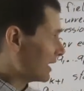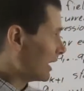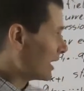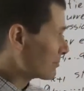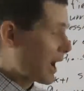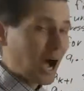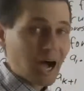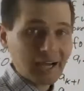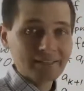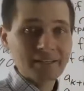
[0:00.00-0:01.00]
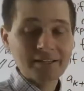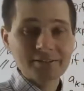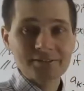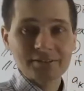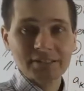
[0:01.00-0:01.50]
I think
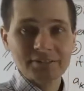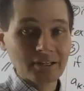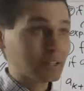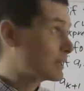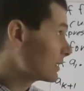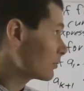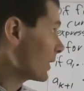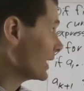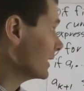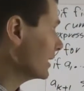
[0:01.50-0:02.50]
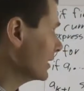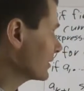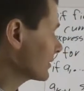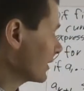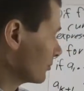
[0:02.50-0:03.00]
is a clean way
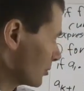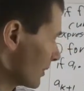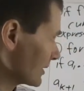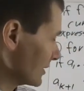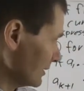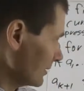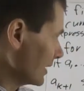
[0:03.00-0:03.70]
to implement it.